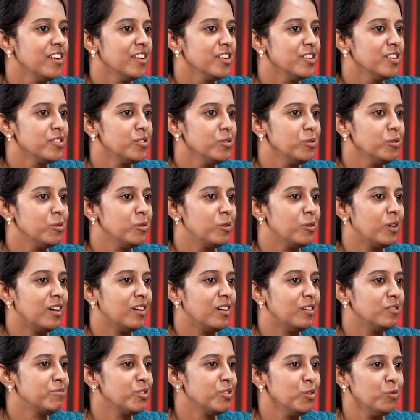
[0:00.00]
So,
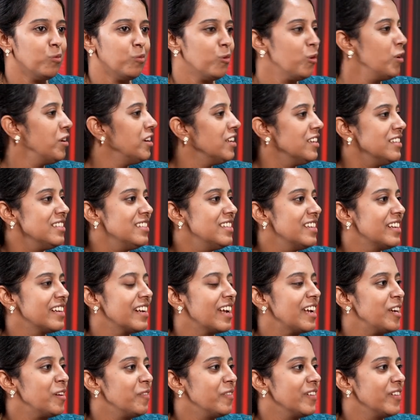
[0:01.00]
so what is the
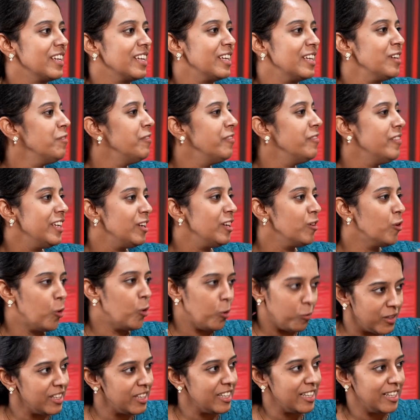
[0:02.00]
right way? If we
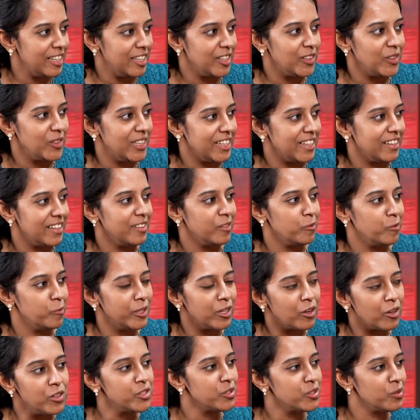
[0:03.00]
over-regulate, we are
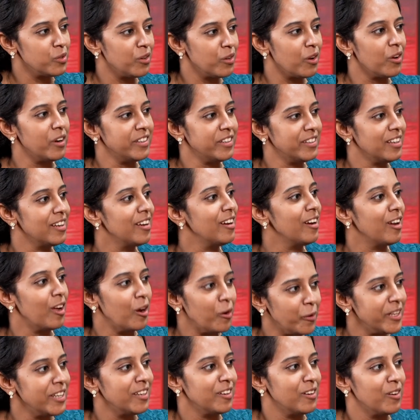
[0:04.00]
also not
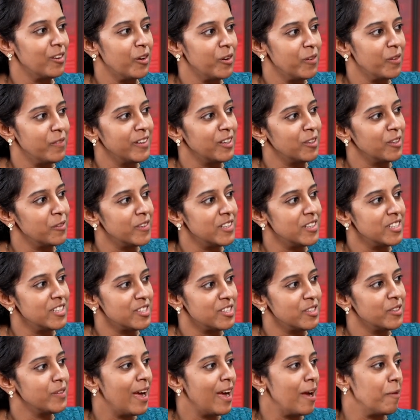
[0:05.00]
allowing a lot of
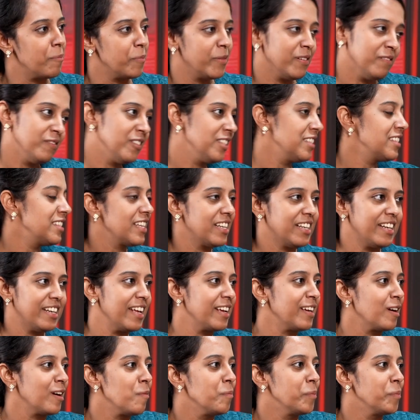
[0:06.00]
innovation to happen with, say,
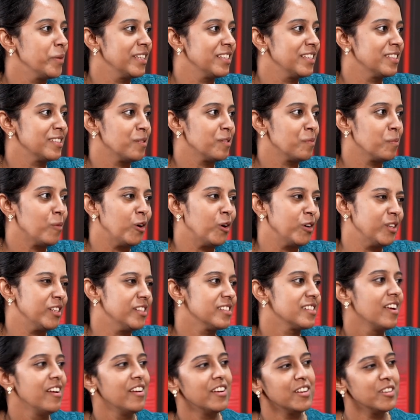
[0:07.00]
tech companies and
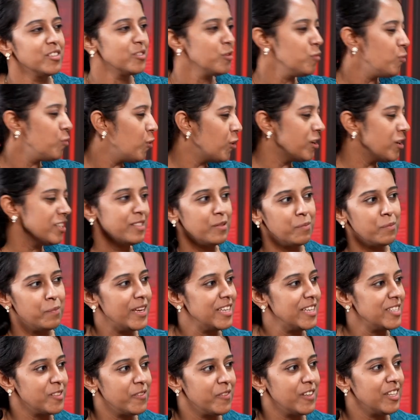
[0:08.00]
models. So what is the
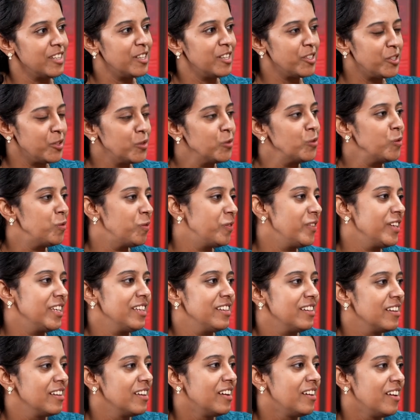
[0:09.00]
best way that you
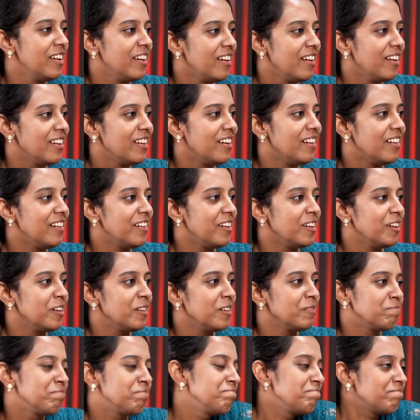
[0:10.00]
feel
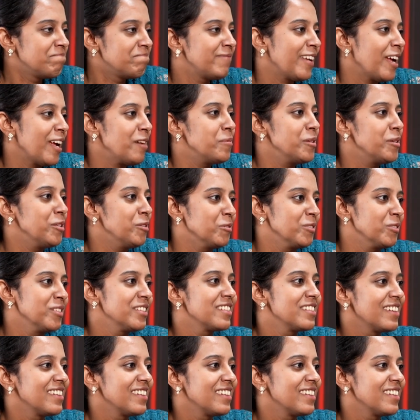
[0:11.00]
can be used?